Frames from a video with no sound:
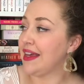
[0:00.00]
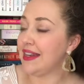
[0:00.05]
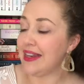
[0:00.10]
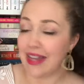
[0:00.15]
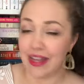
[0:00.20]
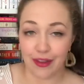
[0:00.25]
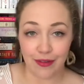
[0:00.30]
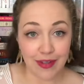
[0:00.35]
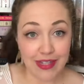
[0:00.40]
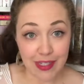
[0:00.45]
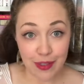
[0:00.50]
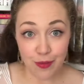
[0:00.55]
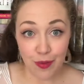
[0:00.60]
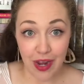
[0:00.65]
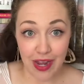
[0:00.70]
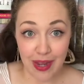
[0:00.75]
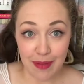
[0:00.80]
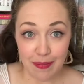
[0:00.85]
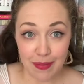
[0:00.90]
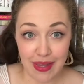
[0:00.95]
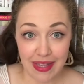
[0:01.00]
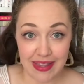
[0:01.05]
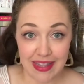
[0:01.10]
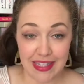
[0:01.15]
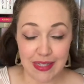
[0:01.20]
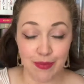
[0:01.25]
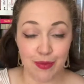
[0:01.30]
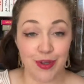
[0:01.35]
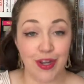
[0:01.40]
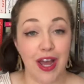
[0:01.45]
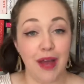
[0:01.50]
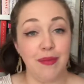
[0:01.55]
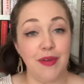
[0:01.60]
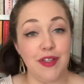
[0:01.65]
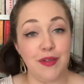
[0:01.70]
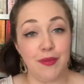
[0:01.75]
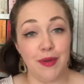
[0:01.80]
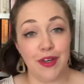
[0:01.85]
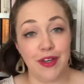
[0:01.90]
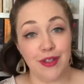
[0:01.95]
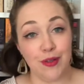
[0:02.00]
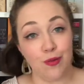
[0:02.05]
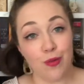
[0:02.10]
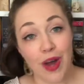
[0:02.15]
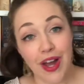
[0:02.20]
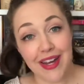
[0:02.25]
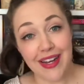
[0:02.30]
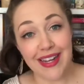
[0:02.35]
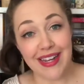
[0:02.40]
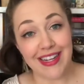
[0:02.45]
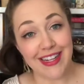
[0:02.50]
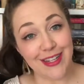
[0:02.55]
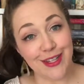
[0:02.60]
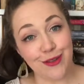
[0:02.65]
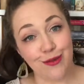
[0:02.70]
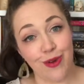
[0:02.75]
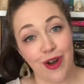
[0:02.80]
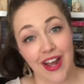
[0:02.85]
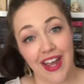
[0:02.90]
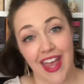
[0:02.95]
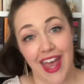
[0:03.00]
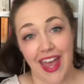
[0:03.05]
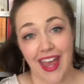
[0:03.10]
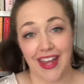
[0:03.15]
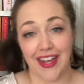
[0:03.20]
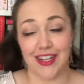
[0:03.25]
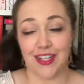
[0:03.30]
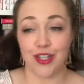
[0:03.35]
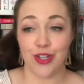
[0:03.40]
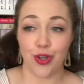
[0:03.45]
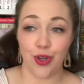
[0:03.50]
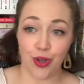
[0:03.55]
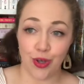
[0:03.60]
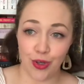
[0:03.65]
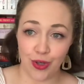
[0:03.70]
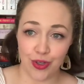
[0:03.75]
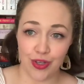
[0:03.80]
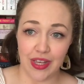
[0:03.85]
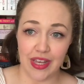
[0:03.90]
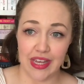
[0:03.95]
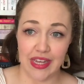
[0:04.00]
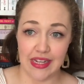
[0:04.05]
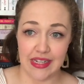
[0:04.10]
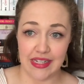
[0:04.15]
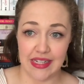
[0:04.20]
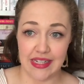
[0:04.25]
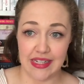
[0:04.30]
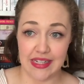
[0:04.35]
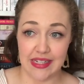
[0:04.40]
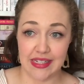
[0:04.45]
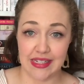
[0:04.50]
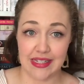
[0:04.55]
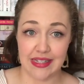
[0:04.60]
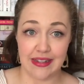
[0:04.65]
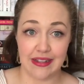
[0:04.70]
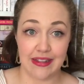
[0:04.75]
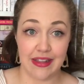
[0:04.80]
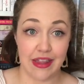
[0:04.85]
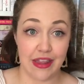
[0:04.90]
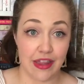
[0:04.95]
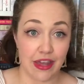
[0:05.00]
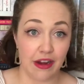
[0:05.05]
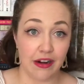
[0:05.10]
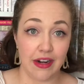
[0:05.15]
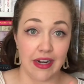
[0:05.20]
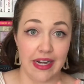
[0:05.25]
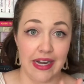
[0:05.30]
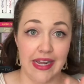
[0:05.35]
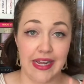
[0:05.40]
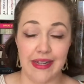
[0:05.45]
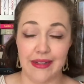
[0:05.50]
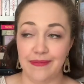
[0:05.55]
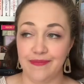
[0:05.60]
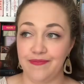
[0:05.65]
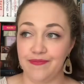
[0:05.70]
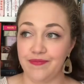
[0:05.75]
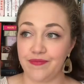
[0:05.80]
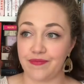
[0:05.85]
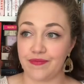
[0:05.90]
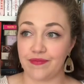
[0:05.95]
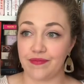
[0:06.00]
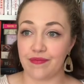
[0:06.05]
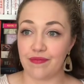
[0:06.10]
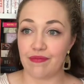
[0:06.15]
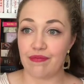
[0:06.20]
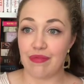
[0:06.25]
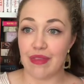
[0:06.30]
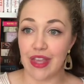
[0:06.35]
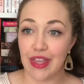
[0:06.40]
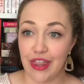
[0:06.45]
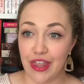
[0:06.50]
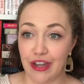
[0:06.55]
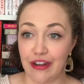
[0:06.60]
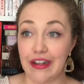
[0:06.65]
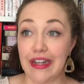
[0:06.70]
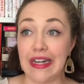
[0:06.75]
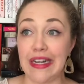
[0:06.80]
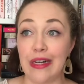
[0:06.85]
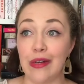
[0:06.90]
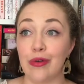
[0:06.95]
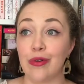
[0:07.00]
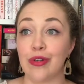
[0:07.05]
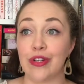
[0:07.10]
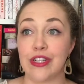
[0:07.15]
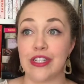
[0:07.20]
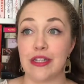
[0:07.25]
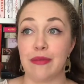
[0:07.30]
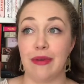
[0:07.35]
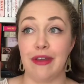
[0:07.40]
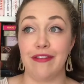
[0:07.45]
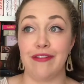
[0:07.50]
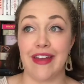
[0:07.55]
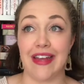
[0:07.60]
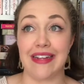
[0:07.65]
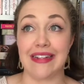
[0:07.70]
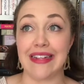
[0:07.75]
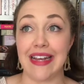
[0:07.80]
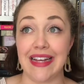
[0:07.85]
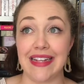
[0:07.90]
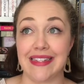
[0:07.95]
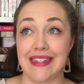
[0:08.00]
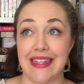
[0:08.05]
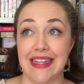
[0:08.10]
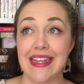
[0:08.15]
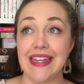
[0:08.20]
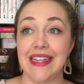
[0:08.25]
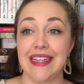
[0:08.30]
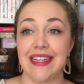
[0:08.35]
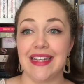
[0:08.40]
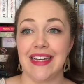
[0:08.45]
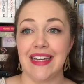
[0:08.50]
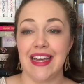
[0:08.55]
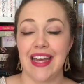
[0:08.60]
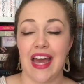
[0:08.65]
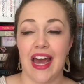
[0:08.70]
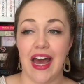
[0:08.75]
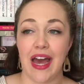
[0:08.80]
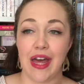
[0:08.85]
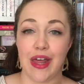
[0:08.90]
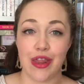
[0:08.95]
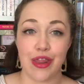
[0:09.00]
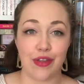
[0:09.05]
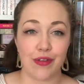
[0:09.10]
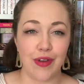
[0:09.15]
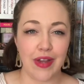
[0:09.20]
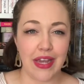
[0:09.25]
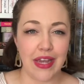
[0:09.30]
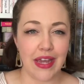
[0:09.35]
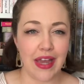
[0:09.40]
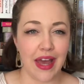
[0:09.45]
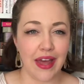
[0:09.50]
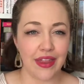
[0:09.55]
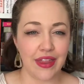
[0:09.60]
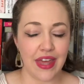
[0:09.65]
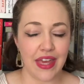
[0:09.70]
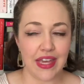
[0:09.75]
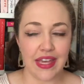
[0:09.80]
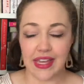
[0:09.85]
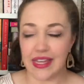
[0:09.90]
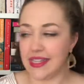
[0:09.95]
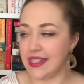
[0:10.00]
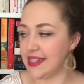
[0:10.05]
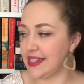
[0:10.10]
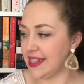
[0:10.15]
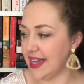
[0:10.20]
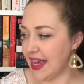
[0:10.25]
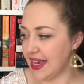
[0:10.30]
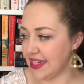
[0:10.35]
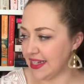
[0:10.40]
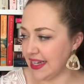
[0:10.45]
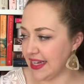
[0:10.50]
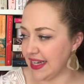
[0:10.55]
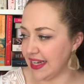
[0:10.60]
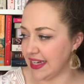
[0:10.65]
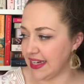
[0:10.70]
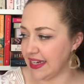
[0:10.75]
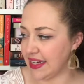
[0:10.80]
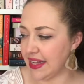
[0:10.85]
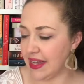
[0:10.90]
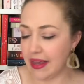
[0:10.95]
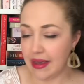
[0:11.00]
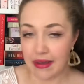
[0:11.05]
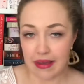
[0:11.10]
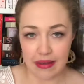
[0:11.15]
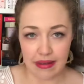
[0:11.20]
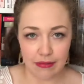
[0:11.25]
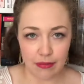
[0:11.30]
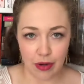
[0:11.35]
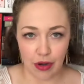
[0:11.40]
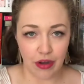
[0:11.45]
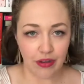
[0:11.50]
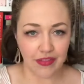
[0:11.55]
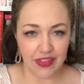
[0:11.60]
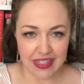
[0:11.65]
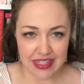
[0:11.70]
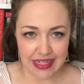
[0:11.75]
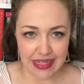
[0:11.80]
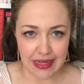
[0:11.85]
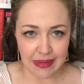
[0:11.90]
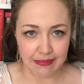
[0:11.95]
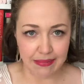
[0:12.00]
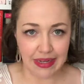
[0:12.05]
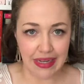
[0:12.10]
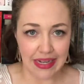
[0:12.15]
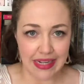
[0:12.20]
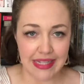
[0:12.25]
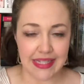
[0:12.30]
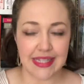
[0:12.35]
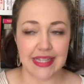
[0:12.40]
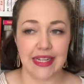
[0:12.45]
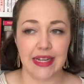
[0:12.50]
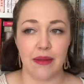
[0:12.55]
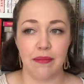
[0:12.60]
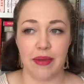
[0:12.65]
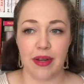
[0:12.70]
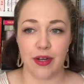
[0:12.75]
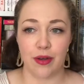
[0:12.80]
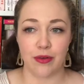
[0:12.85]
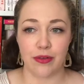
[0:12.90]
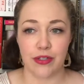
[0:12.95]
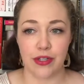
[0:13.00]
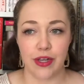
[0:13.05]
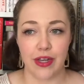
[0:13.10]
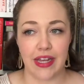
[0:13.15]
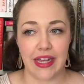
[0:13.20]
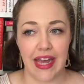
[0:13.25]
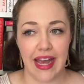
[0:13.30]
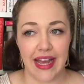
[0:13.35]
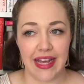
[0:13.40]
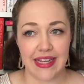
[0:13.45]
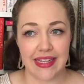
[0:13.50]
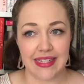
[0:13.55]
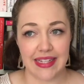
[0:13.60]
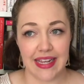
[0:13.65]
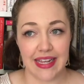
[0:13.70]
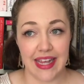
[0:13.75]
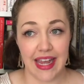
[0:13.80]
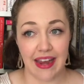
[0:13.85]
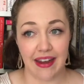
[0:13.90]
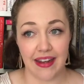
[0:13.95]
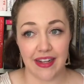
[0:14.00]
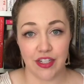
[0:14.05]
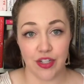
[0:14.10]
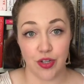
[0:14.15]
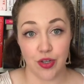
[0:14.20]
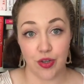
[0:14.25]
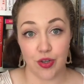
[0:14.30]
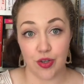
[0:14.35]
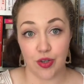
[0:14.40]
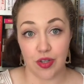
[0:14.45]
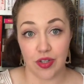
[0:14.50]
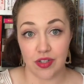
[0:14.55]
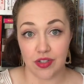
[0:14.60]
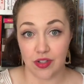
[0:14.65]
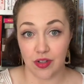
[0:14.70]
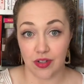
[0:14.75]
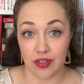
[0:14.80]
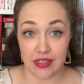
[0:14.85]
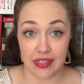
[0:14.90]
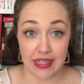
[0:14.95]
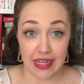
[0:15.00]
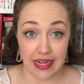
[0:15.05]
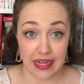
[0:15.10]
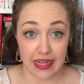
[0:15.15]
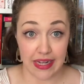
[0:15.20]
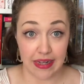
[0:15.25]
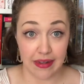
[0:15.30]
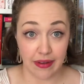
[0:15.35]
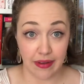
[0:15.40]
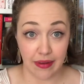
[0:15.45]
Now the reason why I picked this book up is because one, it is Y A. Two, it is thoroughly... thoroughly lauded to be fantastic. Uh, three, I think it's set in, well, obviously Middle Eastern, but also it has a character who is not skinny,